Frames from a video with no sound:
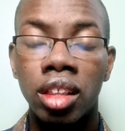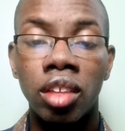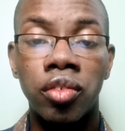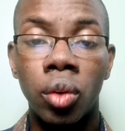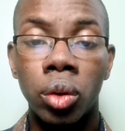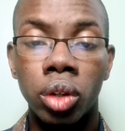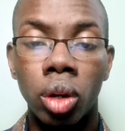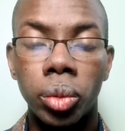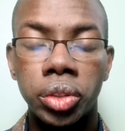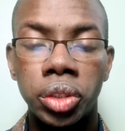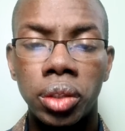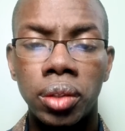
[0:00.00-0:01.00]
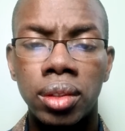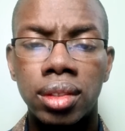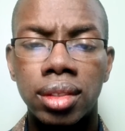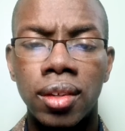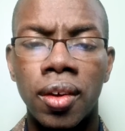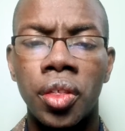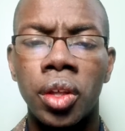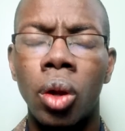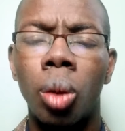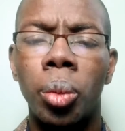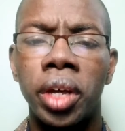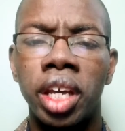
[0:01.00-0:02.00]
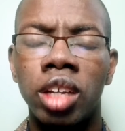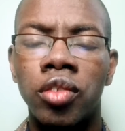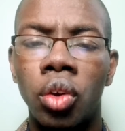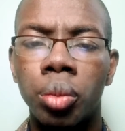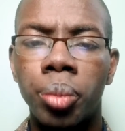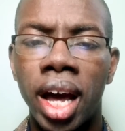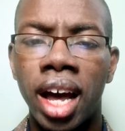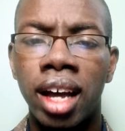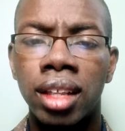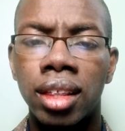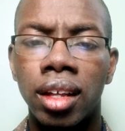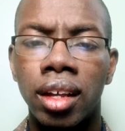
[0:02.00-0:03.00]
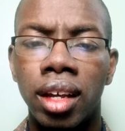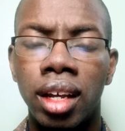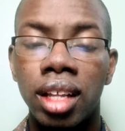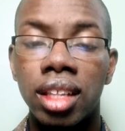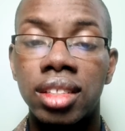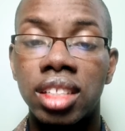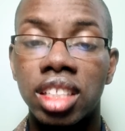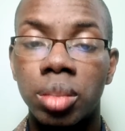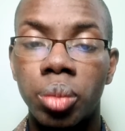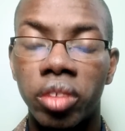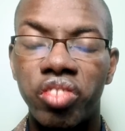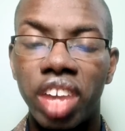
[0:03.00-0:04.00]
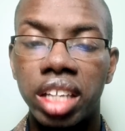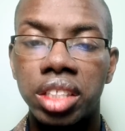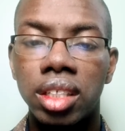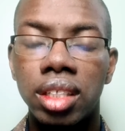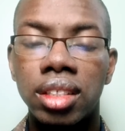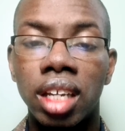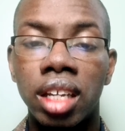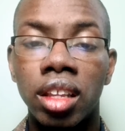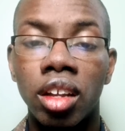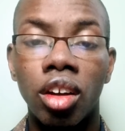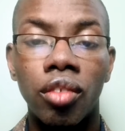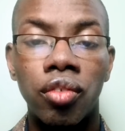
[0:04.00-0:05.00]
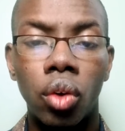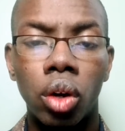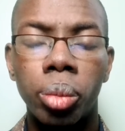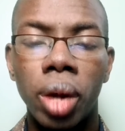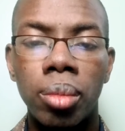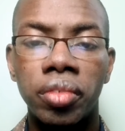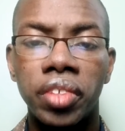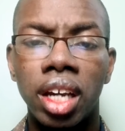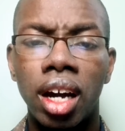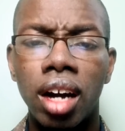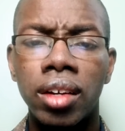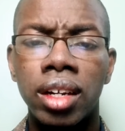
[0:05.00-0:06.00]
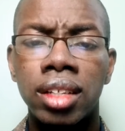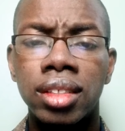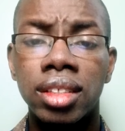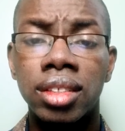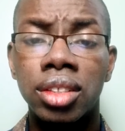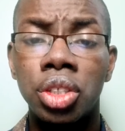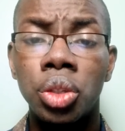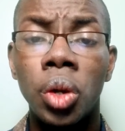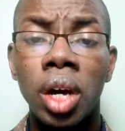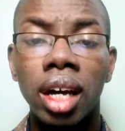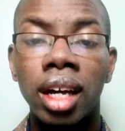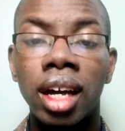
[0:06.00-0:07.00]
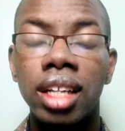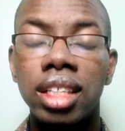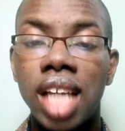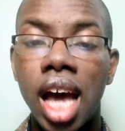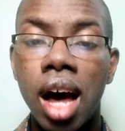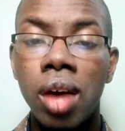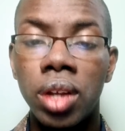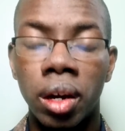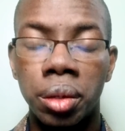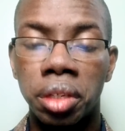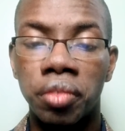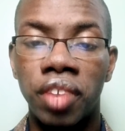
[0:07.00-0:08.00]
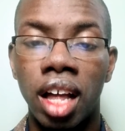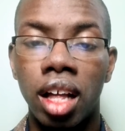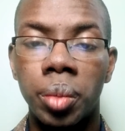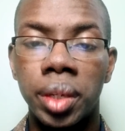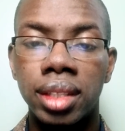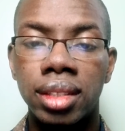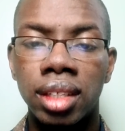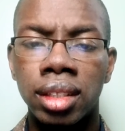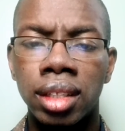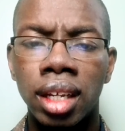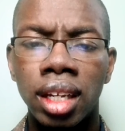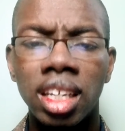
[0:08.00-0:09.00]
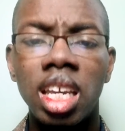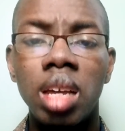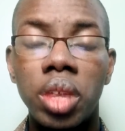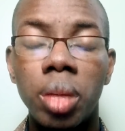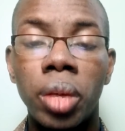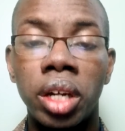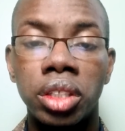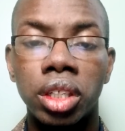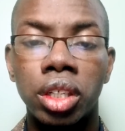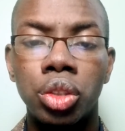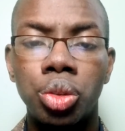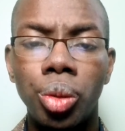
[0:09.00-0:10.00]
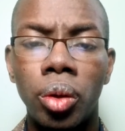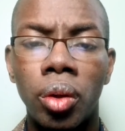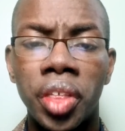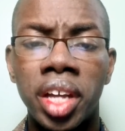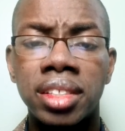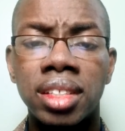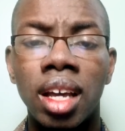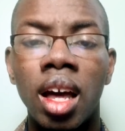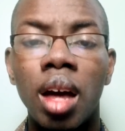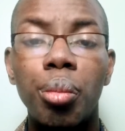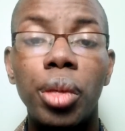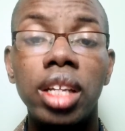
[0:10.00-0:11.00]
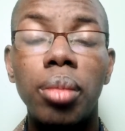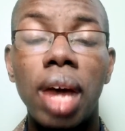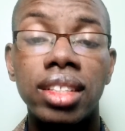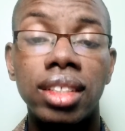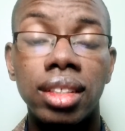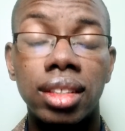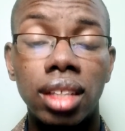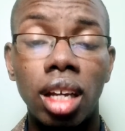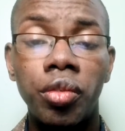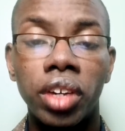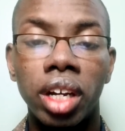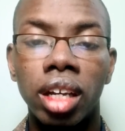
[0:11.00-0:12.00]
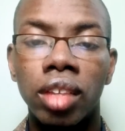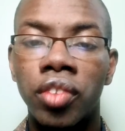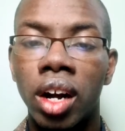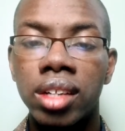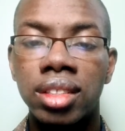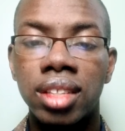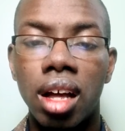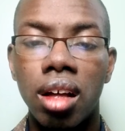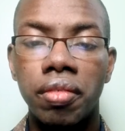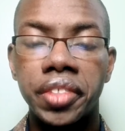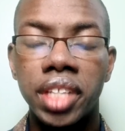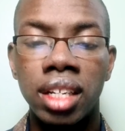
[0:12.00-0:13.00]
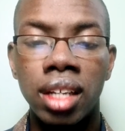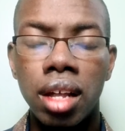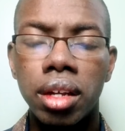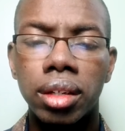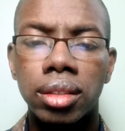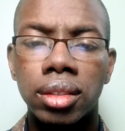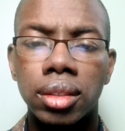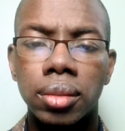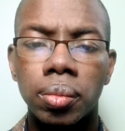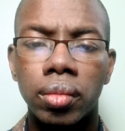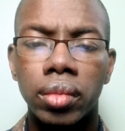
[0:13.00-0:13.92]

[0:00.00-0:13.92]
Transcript: the Four Noble Truths, the Noble Eightfold Path, the Six Perfections, and the Four Brahmaviharas, is to cut down our defilements and keep them under control, thus minimizing suffering for ourselves and others.